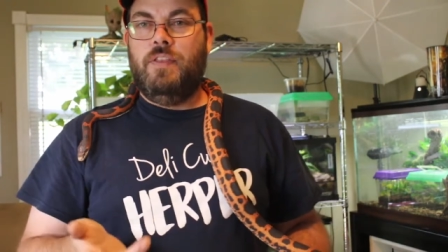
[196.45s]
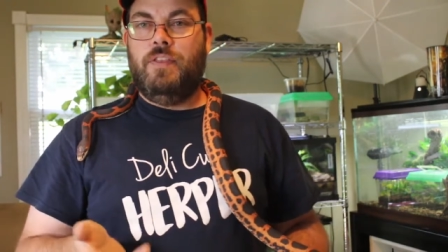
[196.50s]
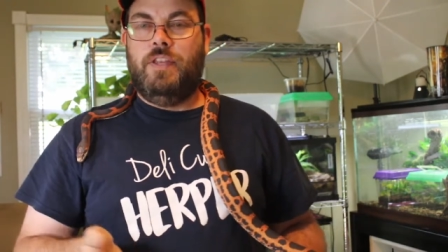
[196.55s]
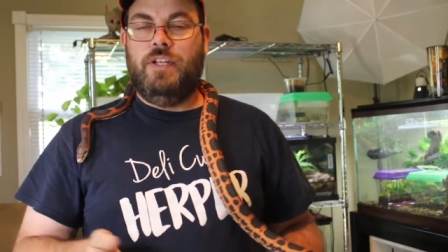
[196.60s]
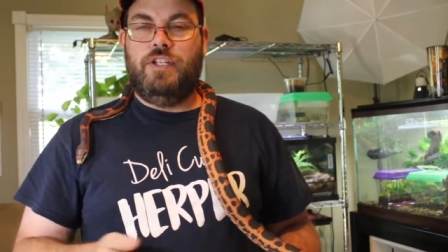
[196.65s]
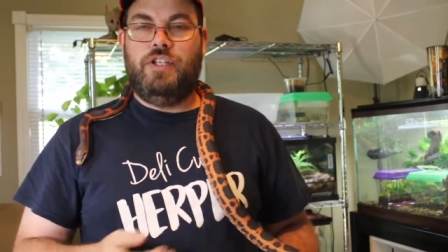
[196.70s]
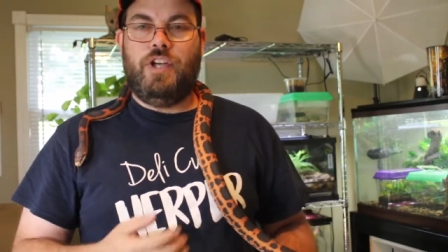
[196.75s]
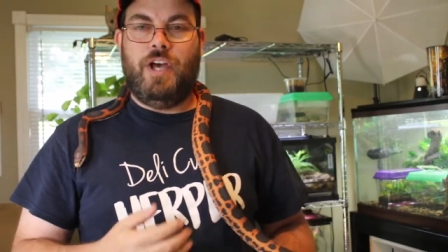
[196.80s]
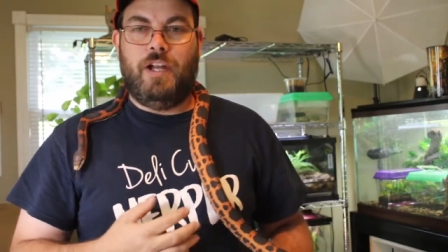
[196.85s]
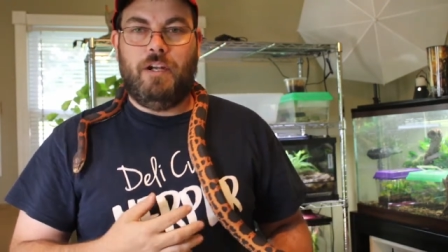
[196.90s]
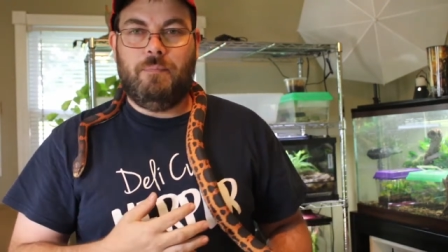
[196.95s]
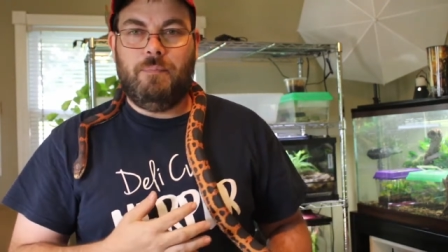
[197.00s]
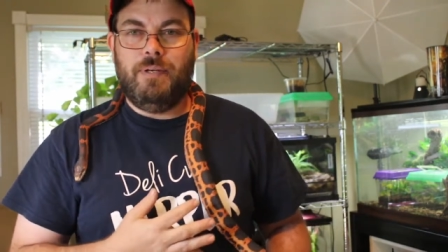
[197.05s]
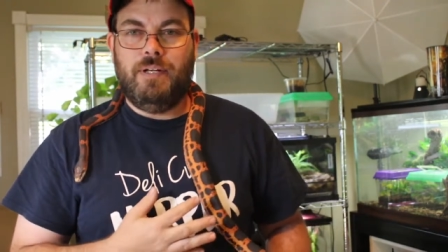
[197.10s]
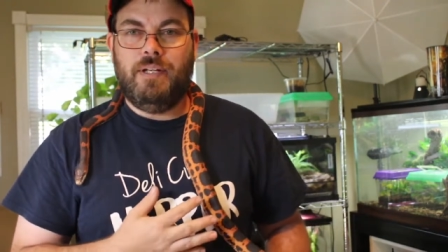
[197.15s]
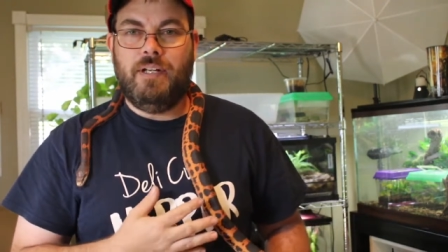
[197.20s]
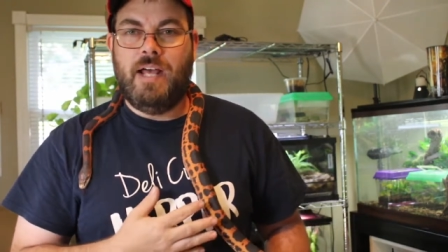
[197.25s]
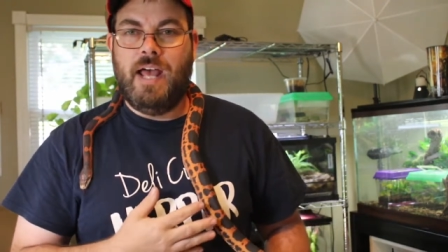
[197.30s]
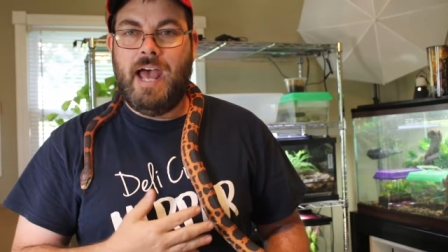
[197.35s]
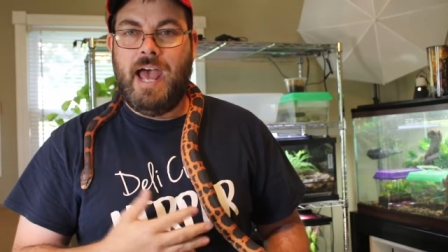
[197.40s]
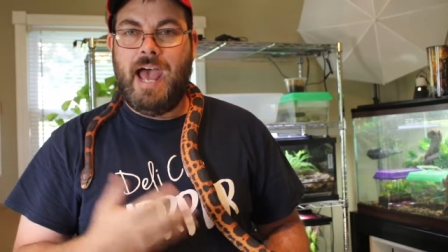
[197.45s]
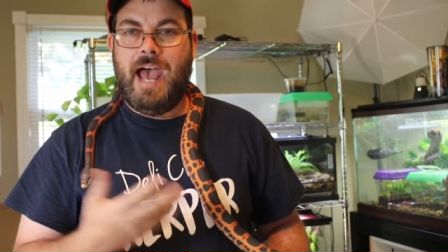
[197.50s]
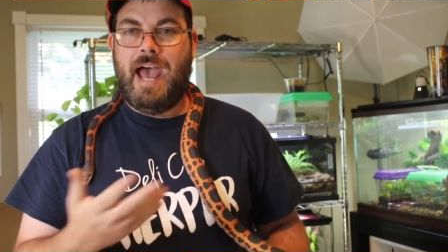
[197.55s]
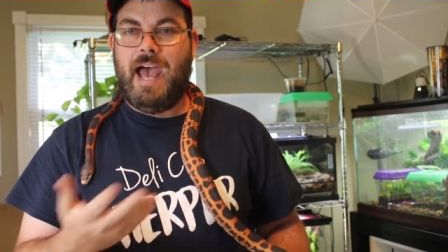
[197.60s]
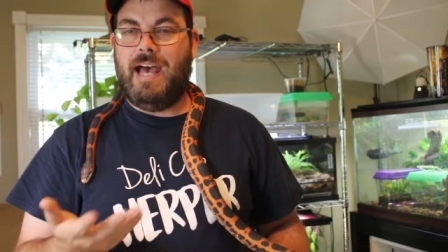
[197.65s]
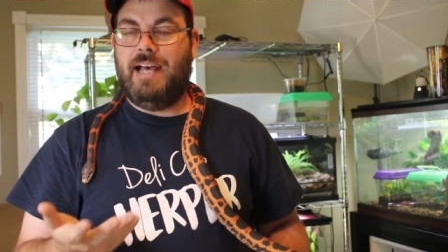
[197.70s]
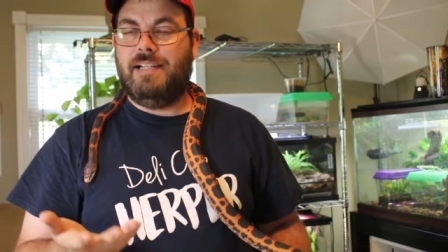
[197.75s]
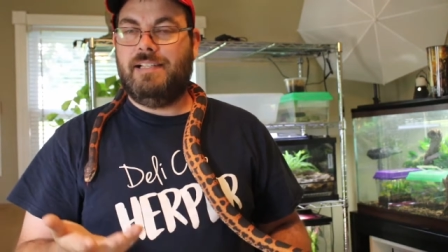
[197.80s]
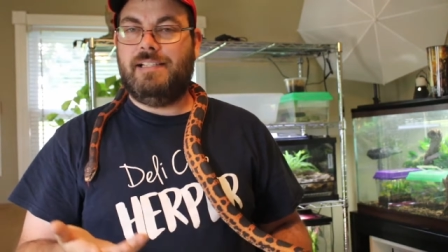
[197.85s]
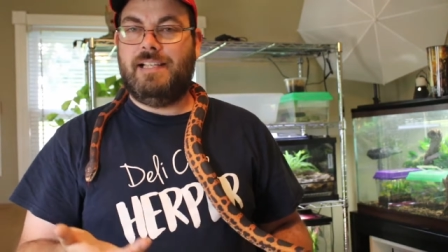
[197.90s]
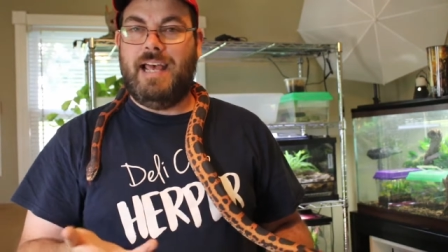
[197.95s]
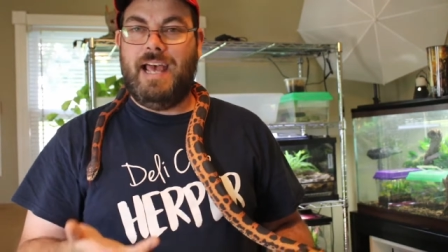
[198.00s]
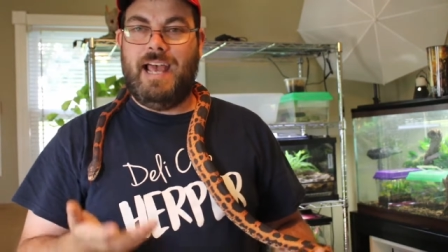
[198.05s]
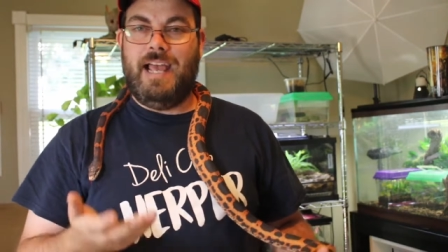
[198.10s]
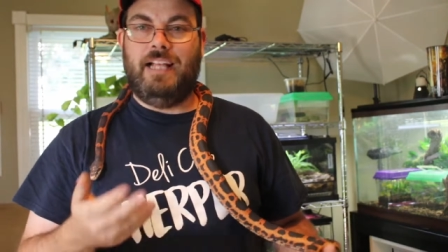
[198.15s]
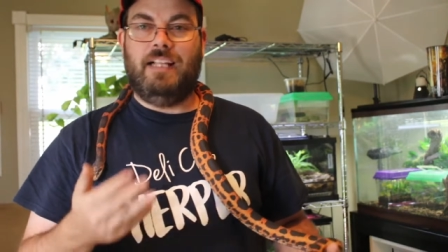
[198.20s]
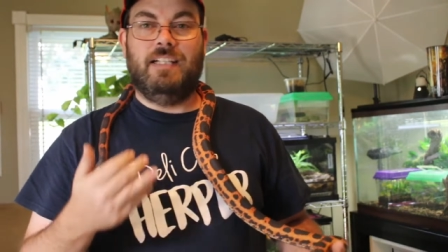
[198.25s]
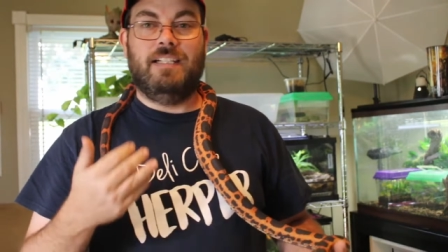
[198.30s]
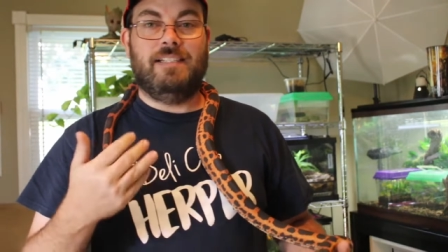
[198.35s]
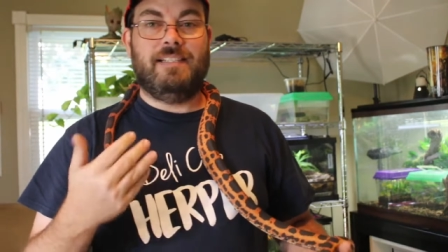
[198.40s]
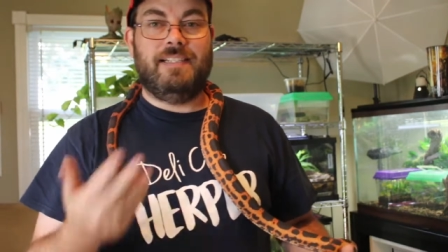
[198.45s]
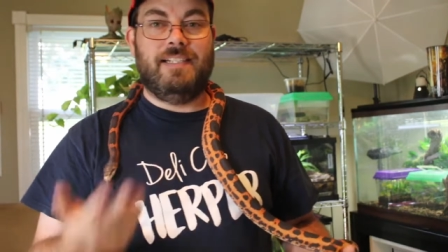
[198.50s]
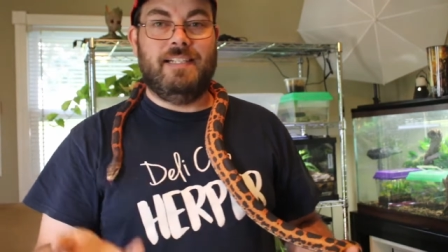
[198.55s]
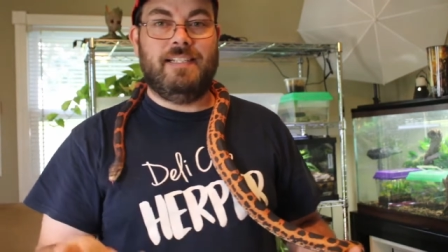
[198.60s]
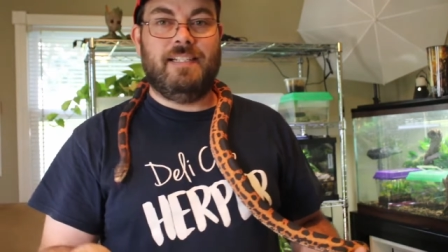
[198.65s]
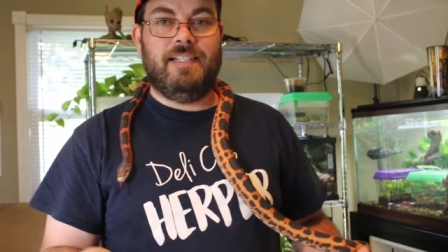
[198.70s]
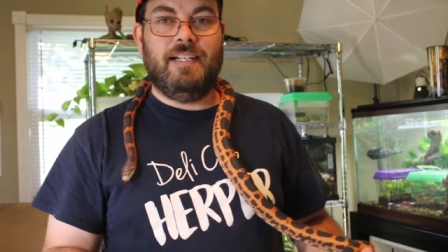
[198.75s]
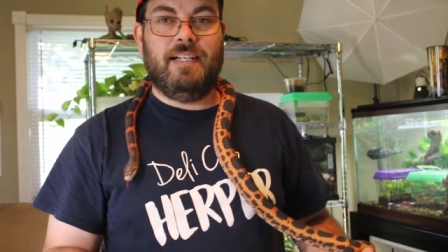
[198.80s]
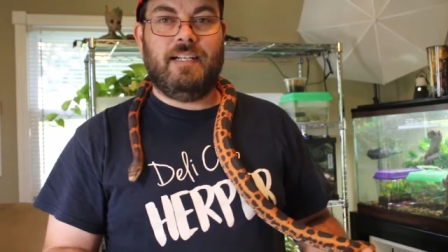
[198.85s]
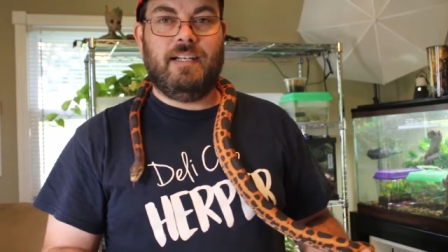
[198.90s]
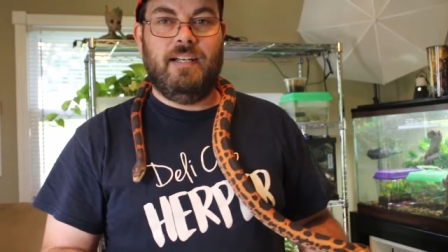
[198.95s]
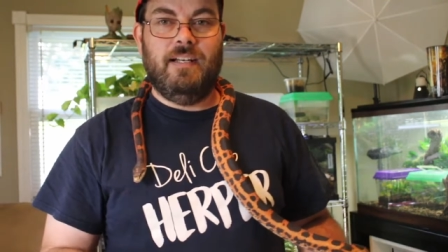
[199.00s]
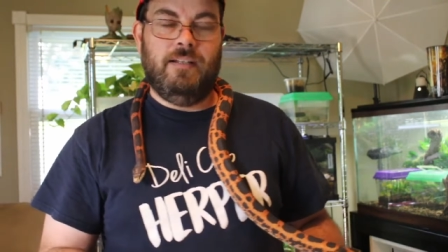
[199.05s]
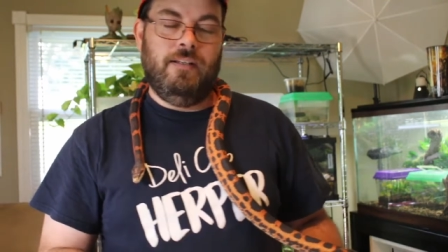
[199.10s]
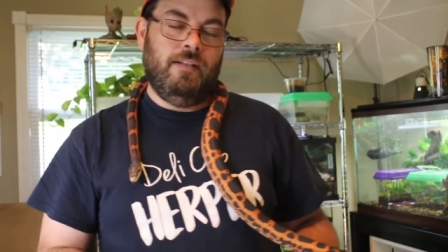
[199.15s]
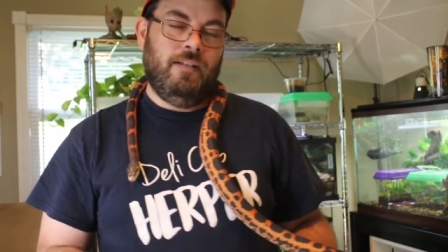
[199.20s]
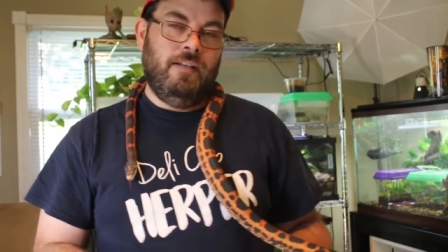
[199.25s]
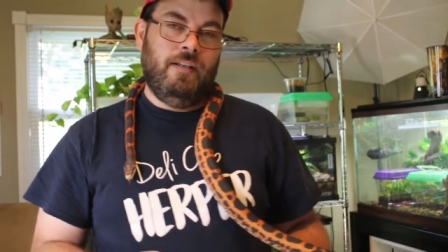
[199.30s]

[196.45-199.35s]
the gentleman has a leucistic